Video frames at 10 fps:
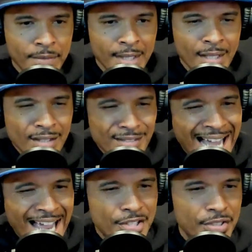
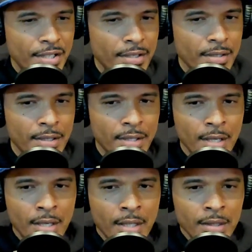Last year,
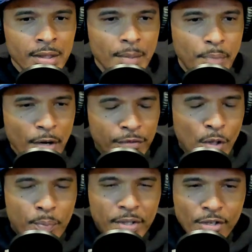the Buffalo
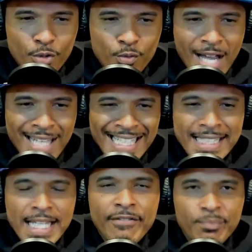Bills ran
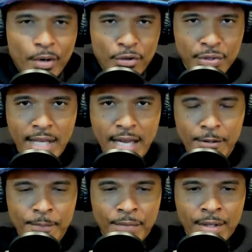11 personnel,
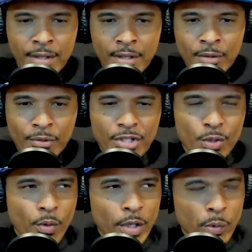which is
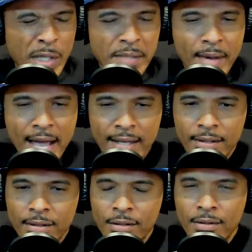one running back,
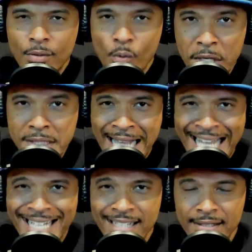one tight
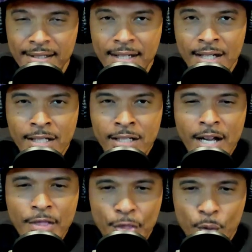end,
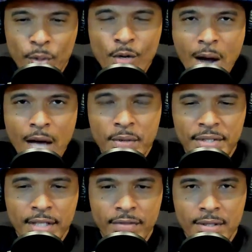and three wide
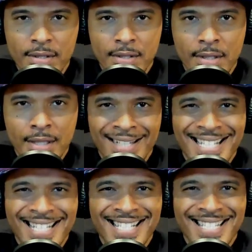receivers,
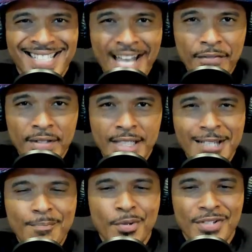
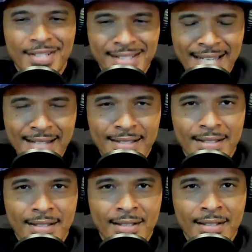70%
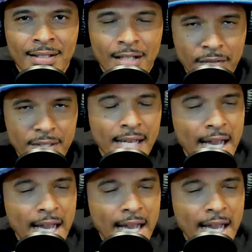of the time.